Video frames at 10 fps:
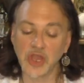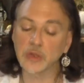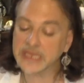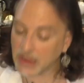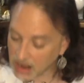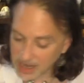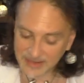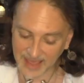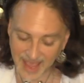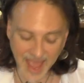the only
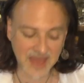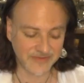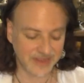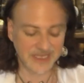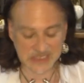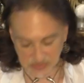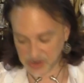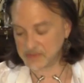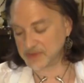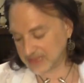card they have in this
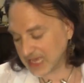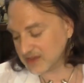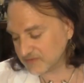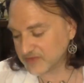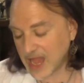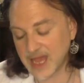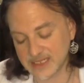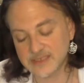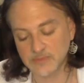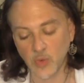spread, but they've
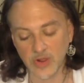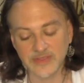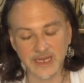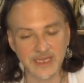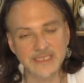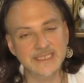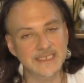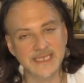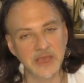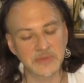got more that hits
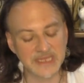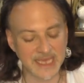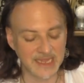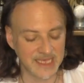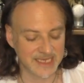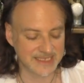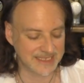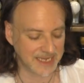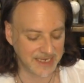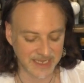the table in the
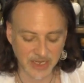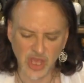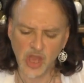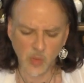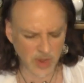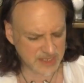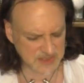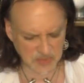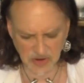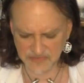extended. What
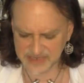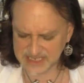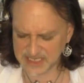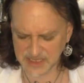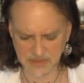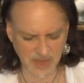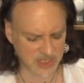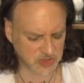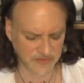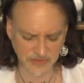is the perfect healing
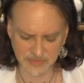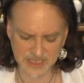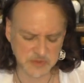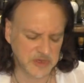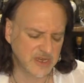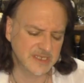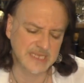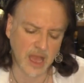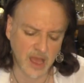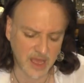mantra for this?
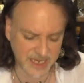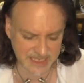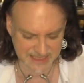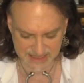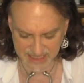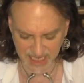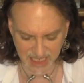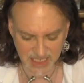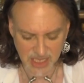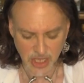Because
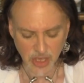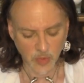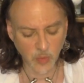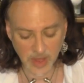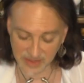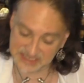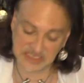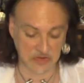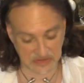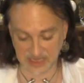honestly, with
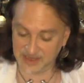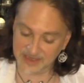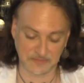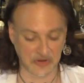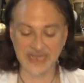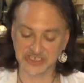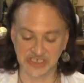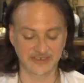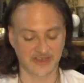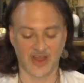the
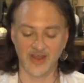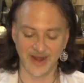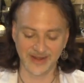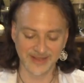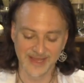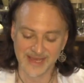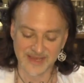impression card,